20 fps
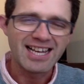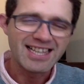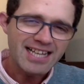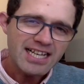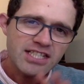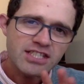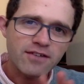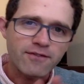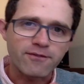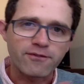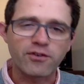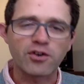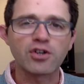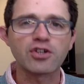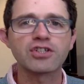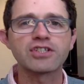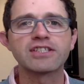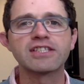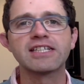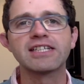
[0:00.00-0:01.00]
And that's the
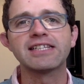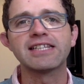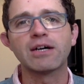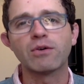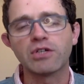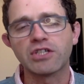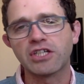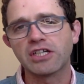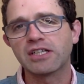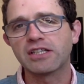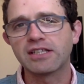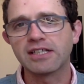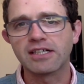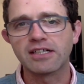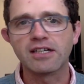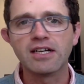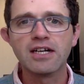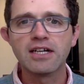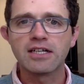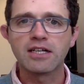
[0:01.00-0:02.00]
first thing that we should
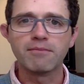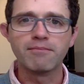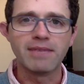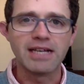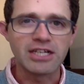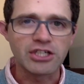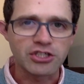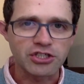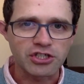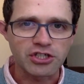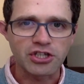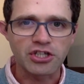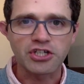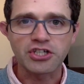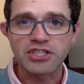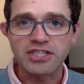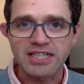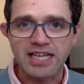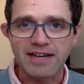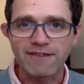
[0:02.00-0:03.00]
clear to make sure they're
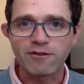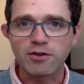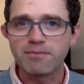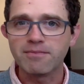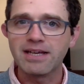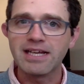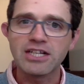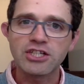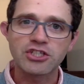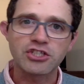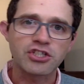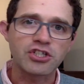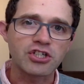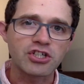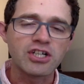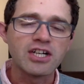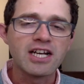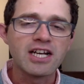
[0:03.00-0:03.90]
safe, to make sure